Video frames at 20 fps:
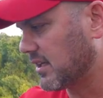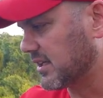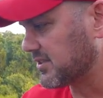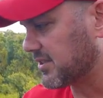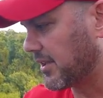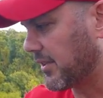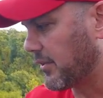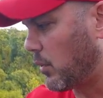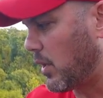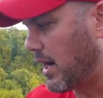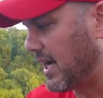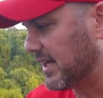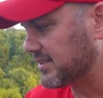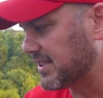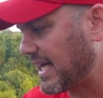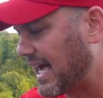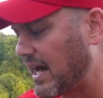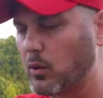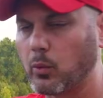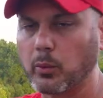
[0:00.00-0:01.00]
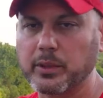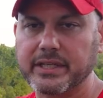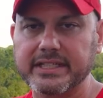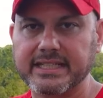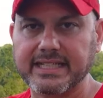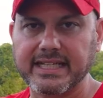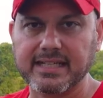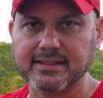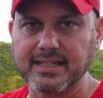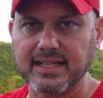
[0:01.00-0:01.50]
because otherwise, how are we
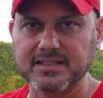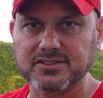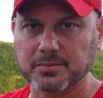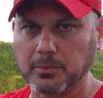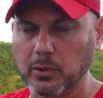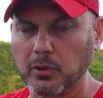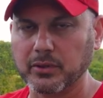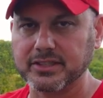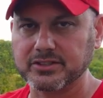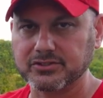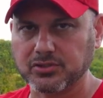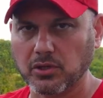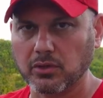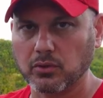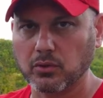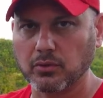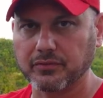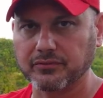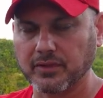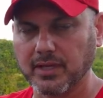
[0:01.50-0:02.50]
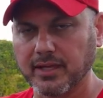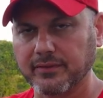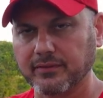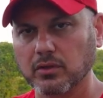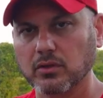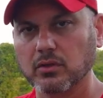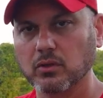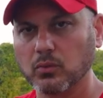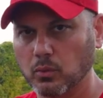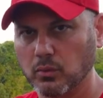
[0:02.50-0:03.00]
gonna get that smoky charcoal
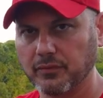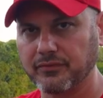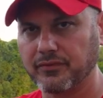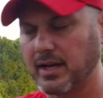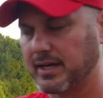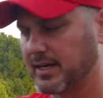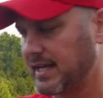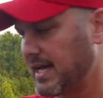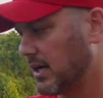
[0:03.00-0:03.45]
flavor? We'll find